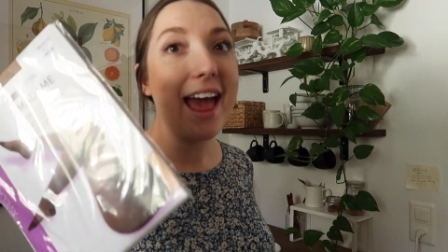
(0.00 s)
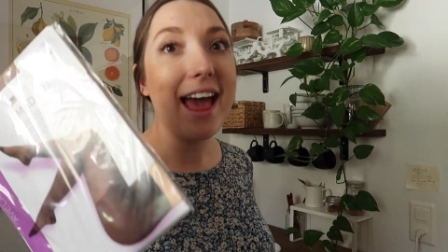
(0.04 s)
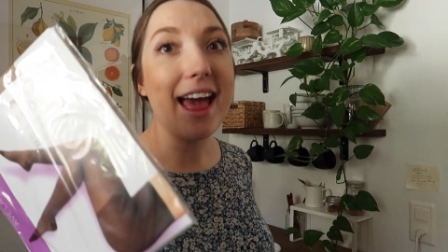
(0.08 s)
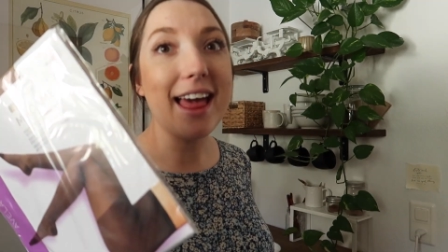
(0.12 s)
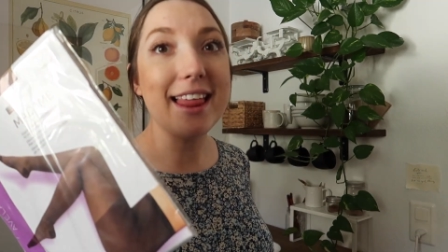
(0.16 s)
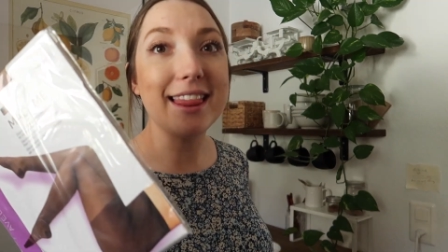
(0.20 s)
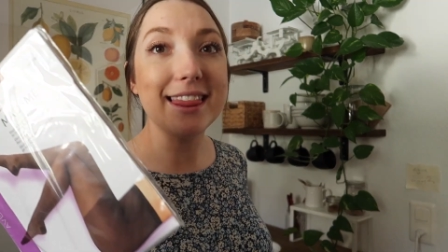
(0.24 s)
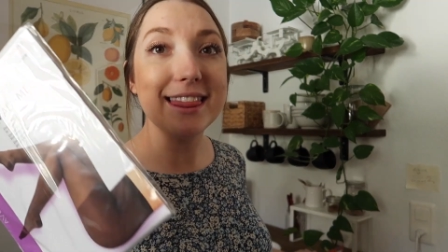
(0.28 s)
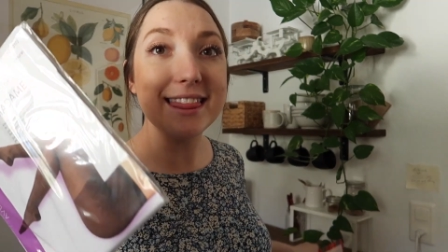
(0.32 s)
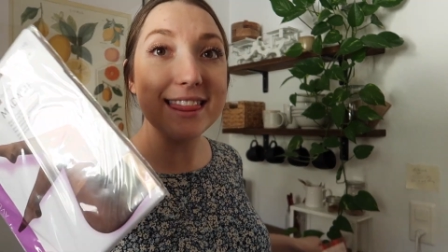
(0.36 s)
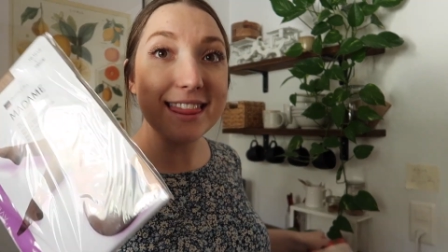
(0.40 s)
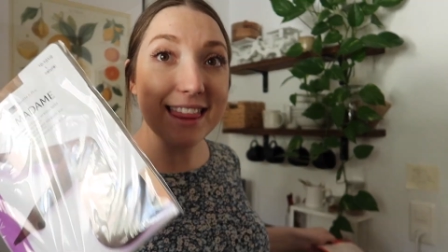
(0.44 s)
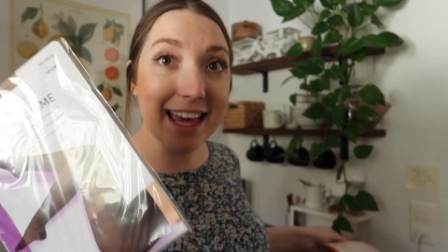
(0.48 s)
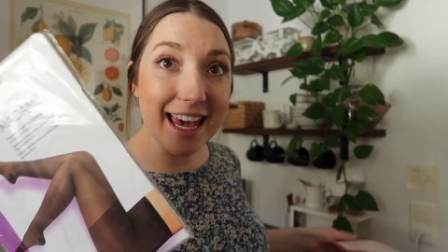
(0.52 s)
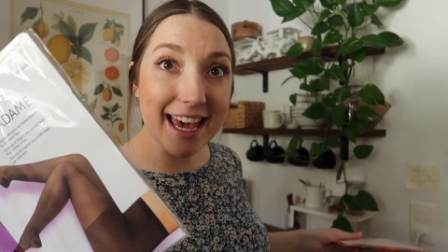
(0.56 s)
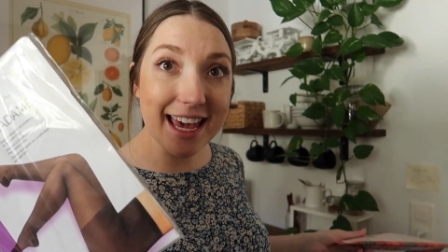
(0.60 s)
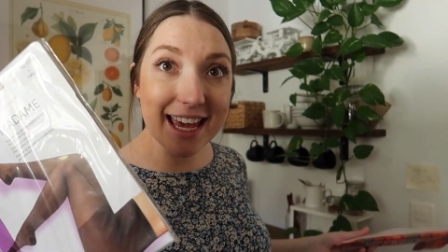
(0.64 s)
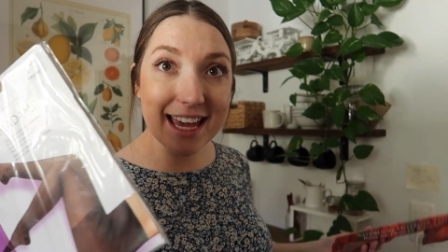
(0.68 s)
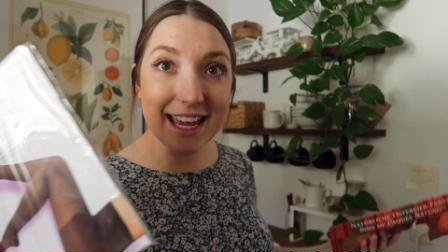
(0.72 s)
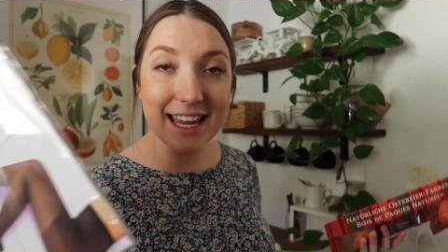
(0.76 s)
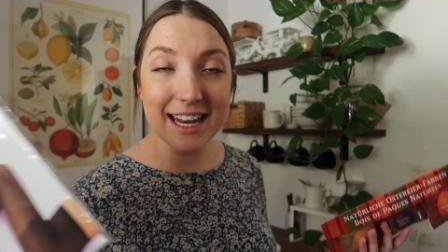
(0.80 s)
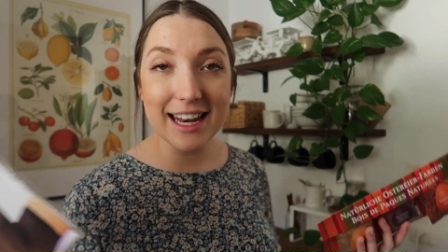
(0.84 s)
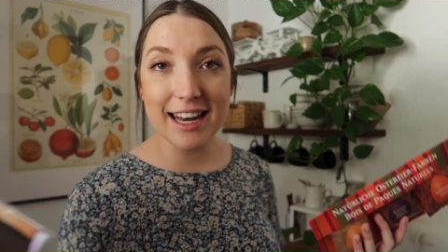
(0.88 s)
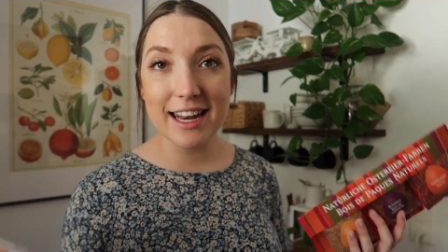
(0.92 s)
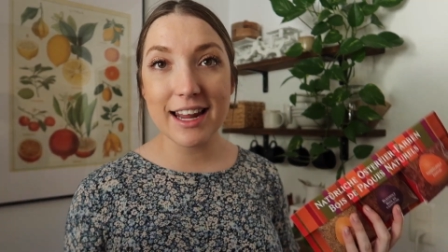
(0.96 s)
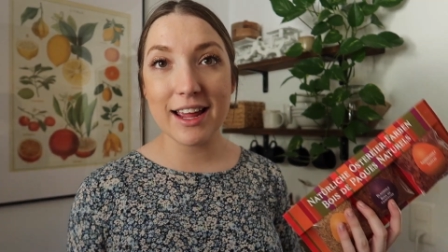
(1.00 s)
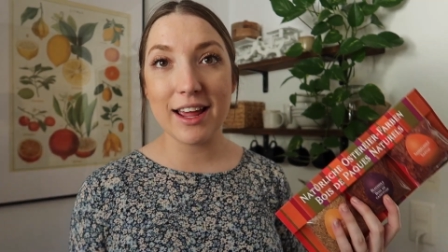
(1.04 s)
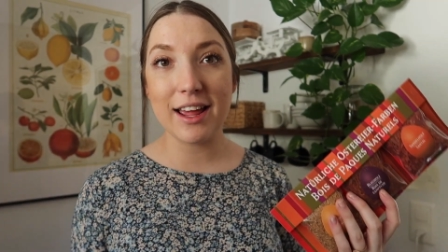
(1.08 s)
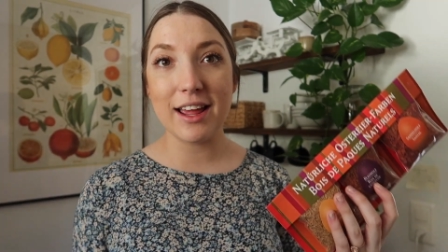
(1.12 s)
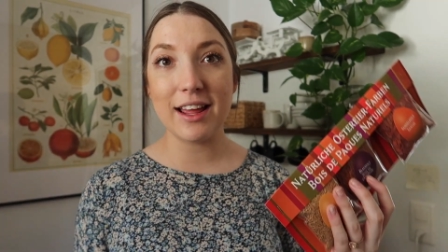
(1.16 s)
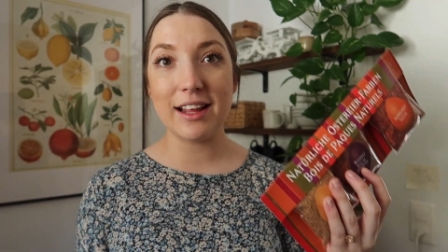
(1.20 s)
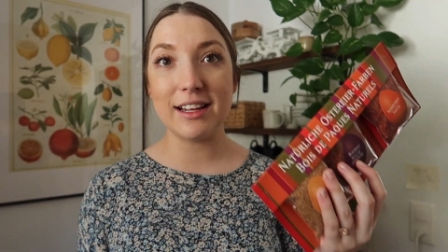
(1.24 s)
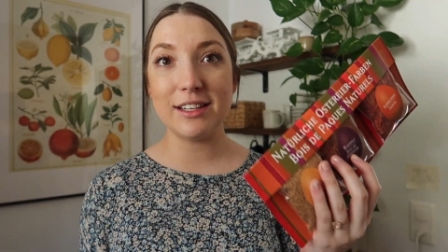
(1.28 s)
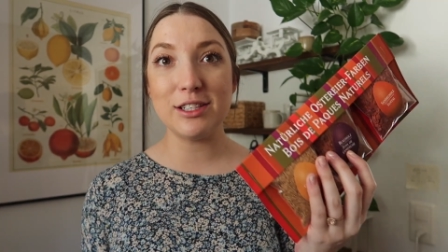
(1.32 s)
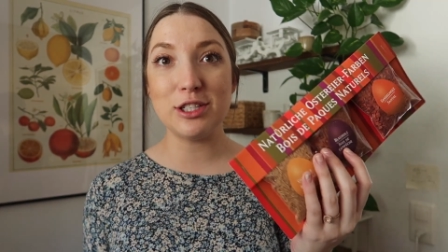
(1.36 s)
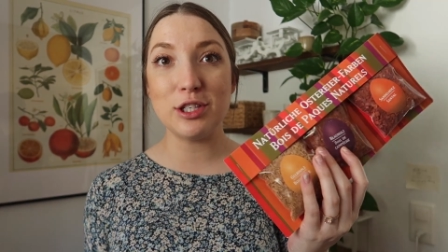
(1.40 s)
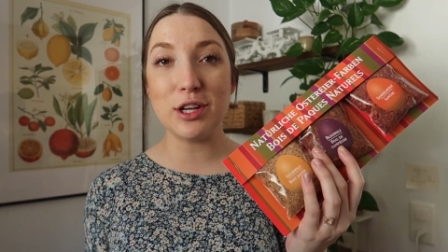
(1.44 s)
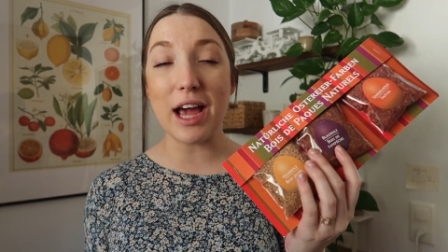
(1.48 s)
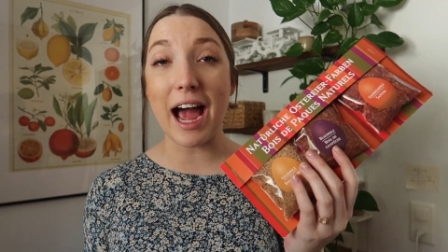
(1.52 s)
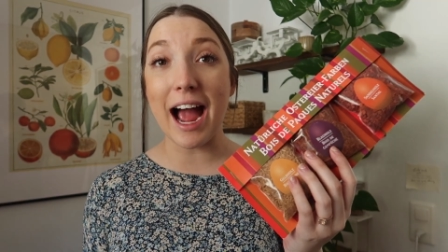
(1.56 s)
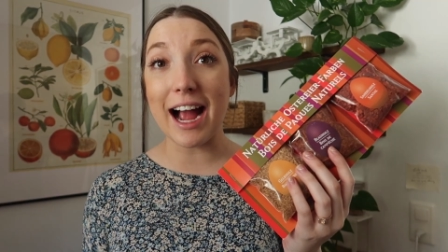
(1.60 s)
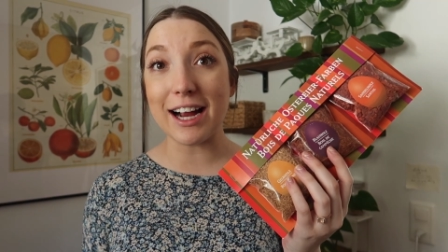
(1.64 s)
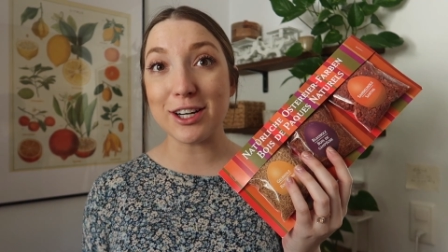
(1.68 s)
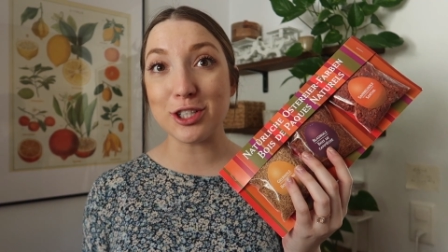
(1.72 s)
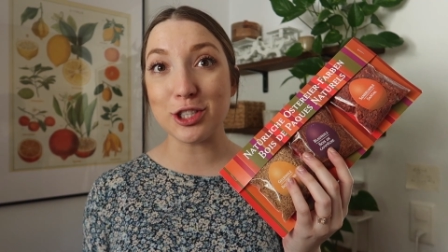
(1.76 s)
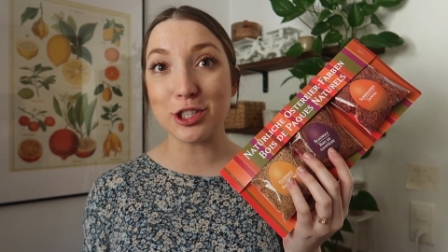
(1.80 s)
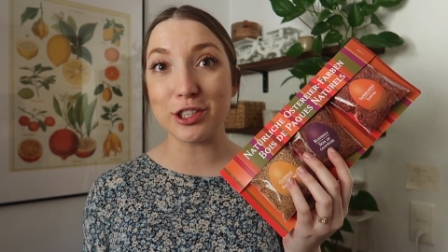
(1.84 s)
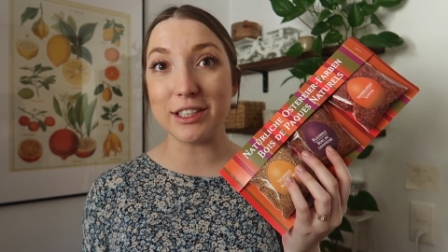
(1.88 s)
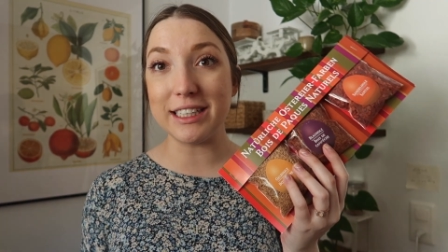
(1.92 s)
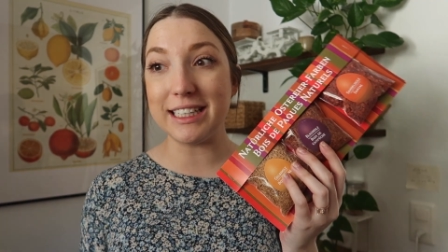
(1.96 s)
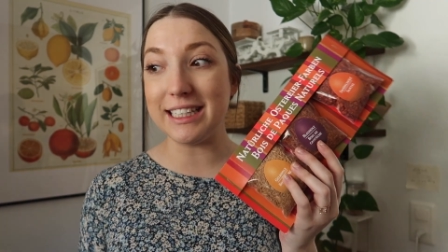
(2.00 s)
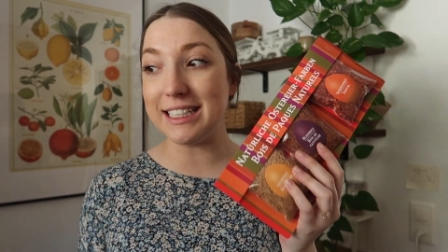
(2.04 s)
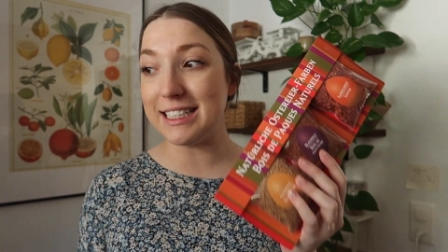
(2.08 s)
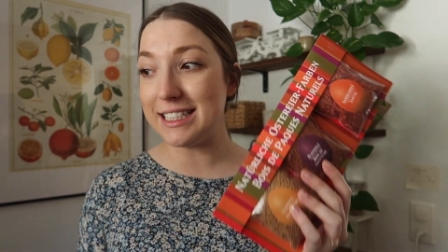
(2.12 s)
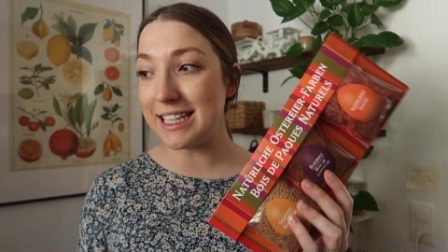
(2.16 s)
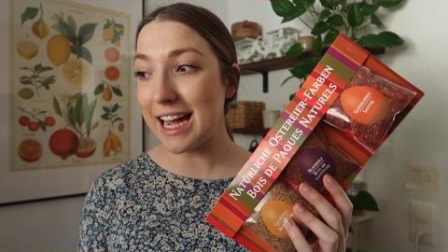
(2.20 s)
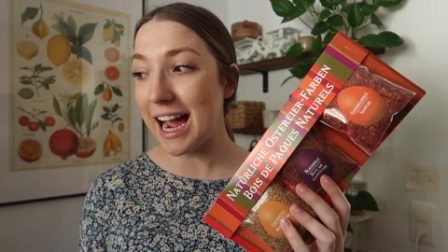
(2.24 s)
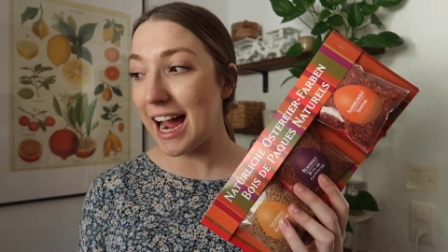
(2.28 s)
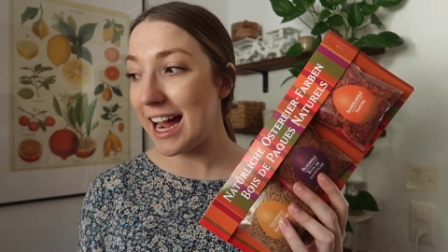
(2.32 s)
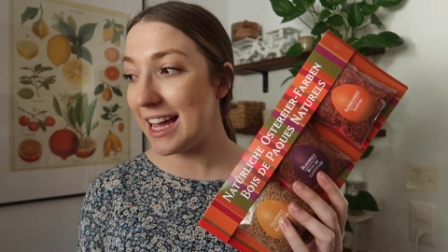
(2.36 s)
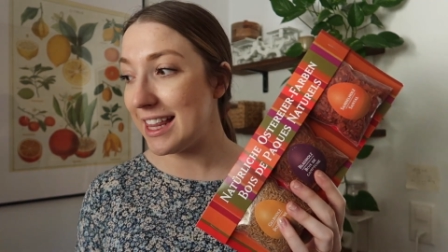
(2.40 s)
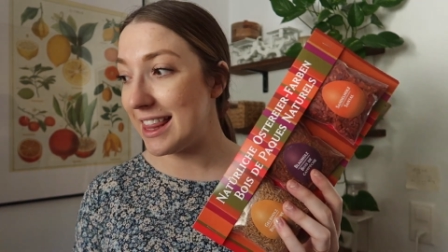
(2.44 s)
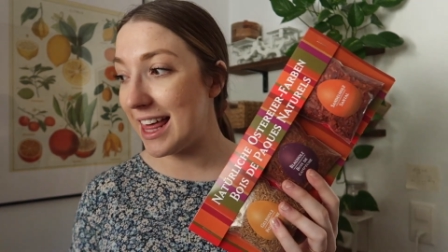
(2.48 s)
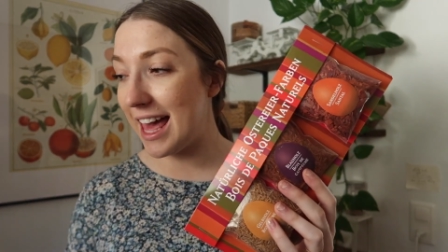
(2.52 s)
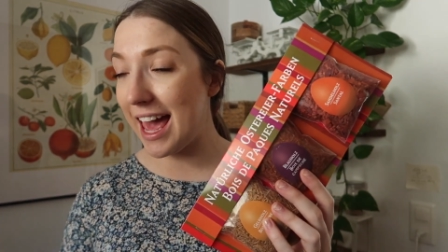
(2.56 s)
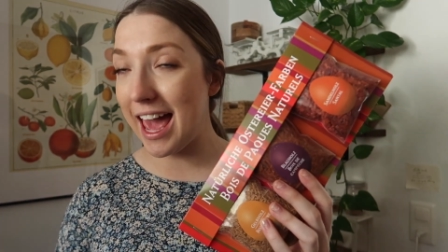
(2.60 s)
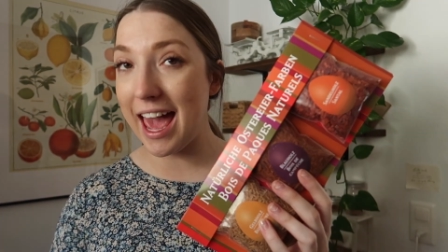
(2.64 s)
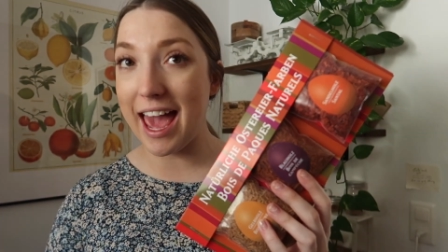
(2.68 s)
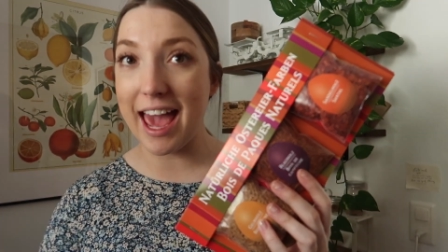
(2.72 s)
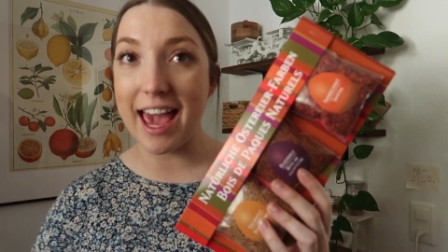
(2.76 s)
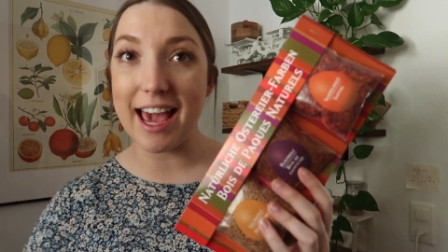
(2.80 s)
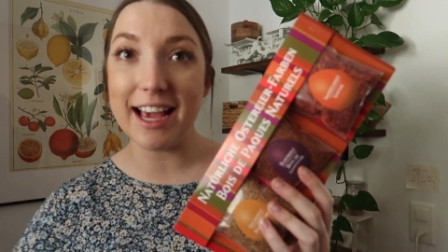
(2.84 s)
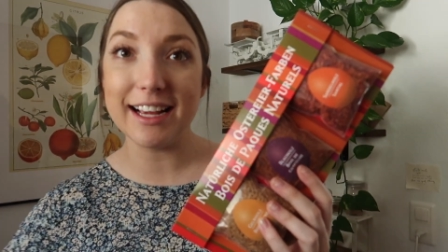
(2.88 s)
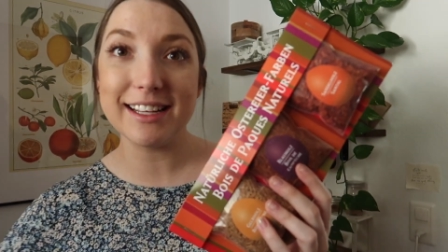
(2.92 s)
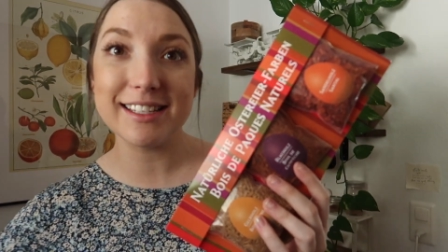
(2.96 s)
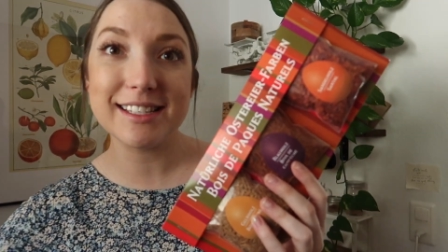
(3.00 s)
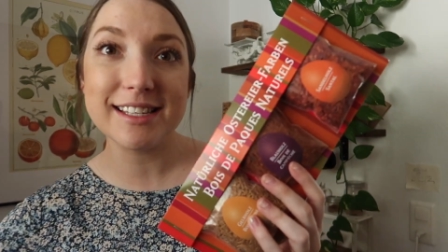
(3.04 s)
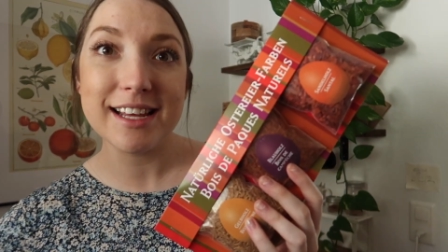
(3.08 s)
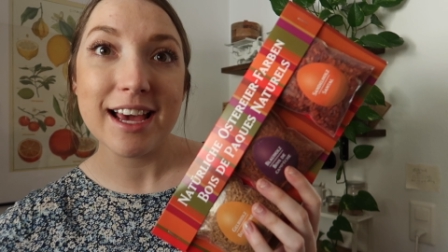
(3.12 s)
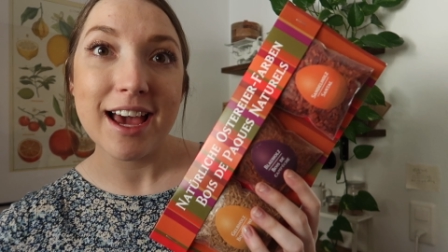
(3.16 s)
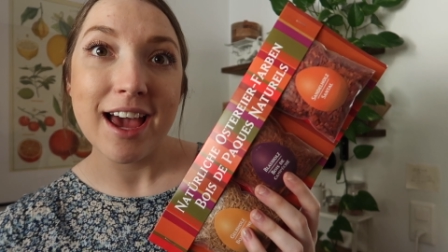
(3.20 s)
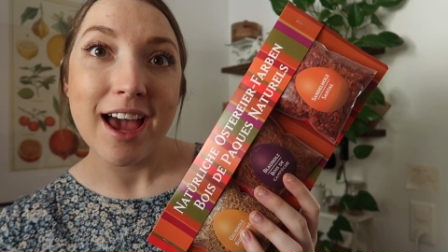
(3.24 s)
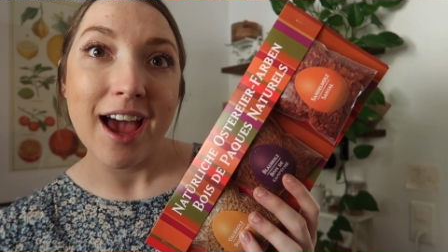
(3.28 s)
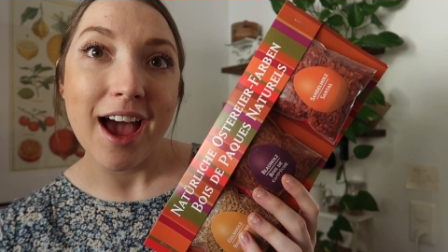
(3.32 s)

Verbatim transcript: And then to actually dye the eggs,